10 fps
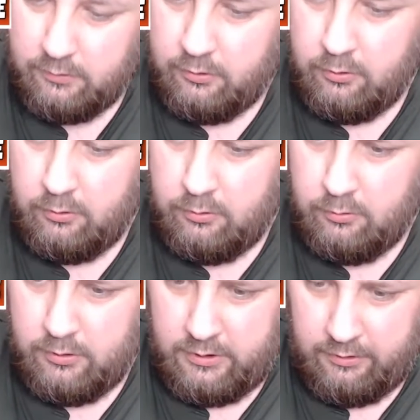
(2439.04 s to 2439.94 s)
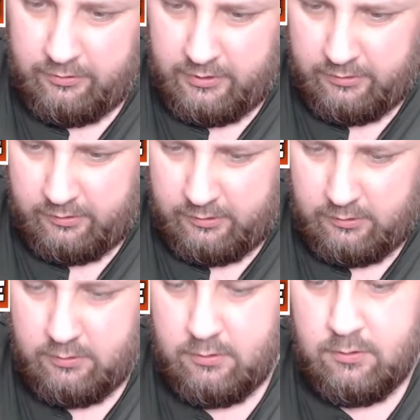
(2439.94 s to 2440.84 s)
So I guess that's
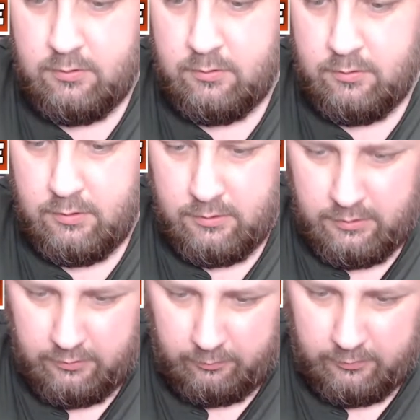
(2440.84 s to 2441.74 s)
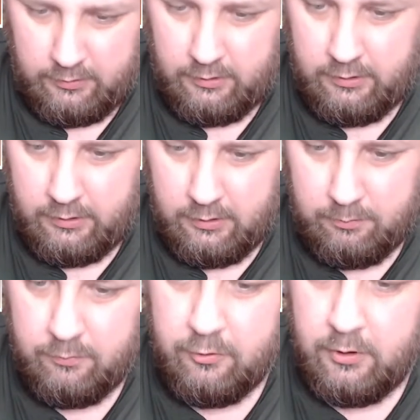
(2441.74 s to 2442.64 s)
it. Gonna need some cleaning
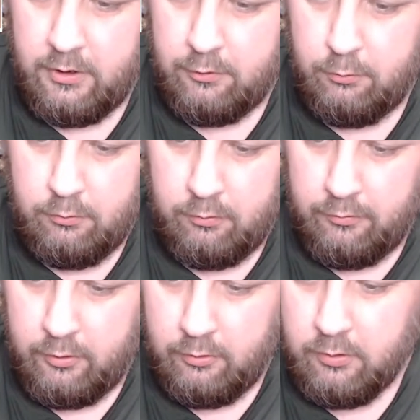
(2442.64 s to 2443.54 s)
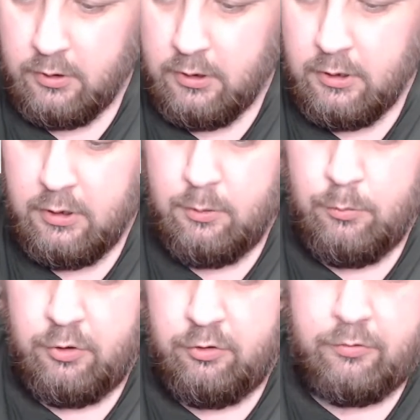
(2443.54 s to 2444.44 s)
up for the actual review. But